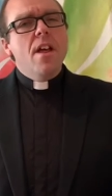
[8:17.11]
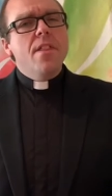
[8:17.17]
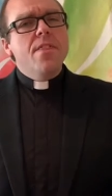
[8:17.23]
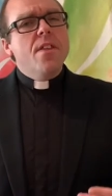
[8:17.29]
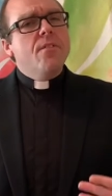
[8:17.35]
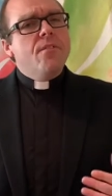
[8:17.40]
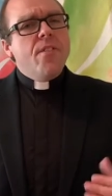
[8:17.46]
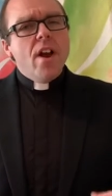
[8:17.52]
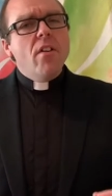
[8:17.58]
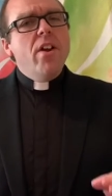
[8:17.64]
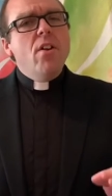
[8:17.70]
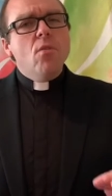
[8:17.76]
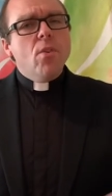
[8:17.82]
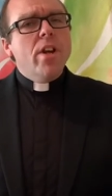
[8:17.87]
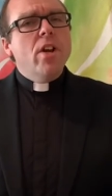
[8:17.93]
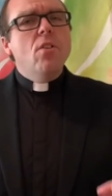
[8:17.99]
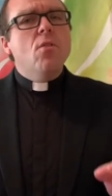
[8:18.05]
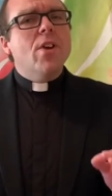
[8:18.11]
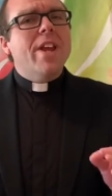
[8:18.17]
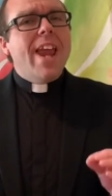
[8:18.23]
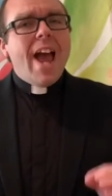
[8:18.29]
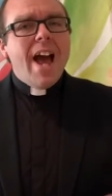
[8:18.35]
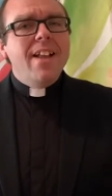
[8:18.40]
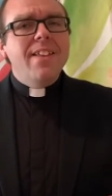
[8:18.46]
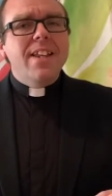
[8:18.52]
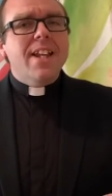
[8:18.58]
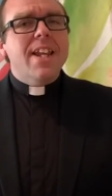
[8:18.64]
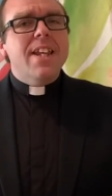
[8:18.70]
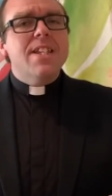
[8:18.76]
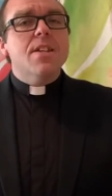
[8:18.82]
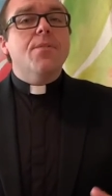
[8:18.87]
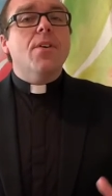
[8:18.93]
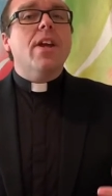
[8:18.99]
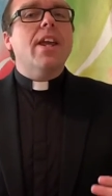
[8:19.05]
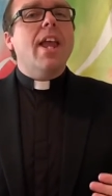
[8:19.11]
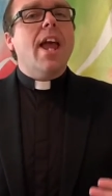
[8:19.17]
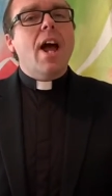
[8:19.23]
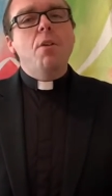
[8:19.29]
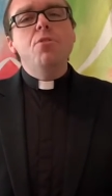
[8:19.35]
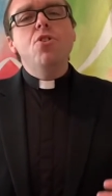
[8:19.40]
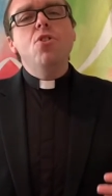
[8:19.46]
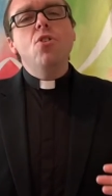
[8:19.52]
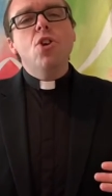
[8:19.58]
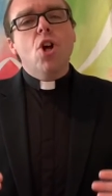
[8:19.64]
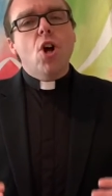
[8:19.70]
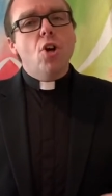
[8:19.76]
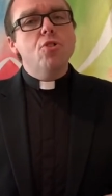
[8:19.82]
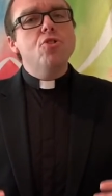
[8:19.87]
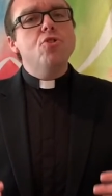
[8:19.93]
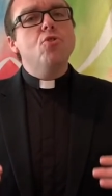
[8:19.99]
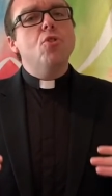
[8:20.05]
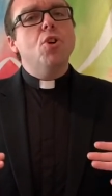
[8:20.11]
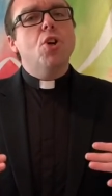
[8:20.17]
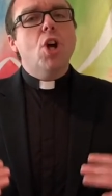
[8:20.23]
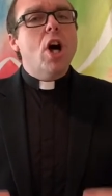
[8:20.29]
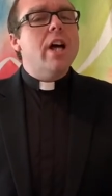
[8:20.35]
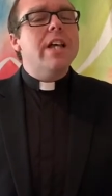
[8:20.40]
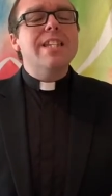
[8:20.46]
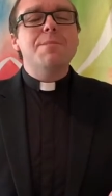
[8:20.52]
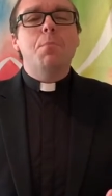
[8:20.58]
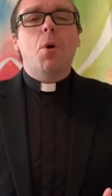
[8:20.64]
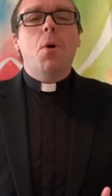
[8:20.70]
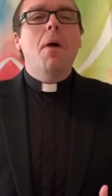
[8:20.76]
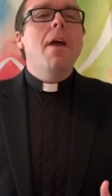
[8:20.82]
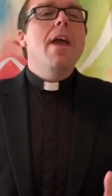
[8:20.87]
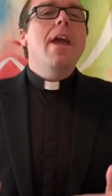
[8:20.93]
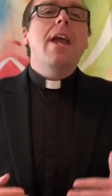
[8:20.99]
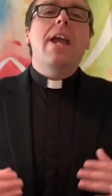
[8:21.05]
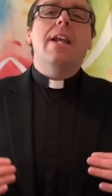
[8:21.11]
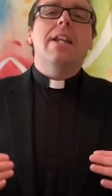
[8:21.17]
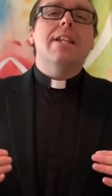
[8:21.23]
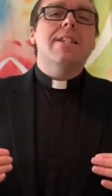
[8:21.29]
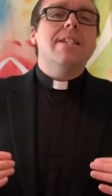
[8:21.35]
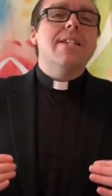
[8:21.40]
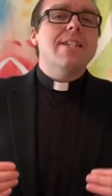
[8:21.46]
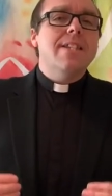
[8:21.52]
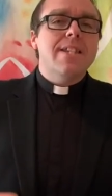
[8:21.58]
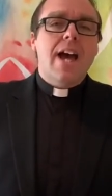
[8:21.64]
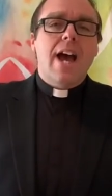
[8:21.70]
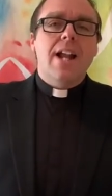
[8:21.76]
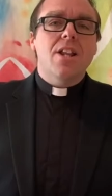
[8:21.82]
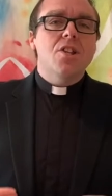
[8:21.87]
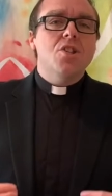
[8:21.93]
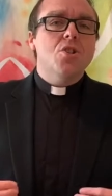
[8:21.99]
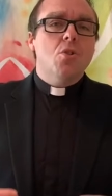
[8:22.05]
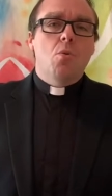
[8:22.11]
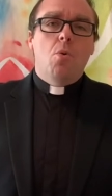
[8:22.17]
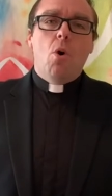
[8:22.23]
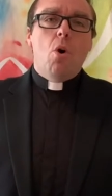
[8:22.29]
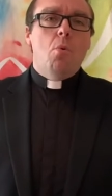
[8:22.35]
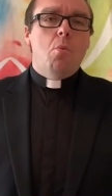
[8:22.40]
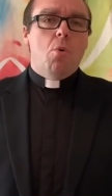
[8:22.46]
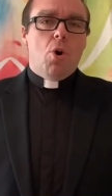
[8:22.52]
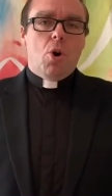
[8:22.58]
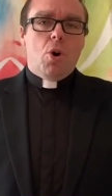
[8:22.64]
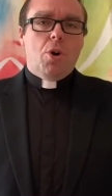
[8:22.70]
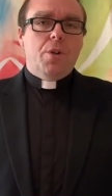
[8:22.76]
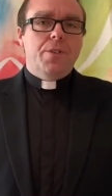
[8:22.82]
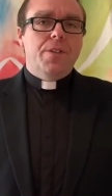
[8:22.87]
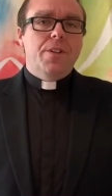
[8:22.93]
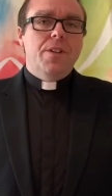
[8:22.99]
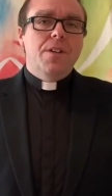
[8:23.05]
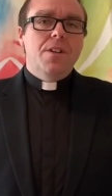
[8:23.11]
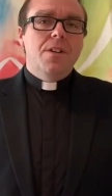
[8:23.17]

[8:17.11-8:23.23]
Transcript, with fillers: the very real realities of a countercultural gospel in a status quo world.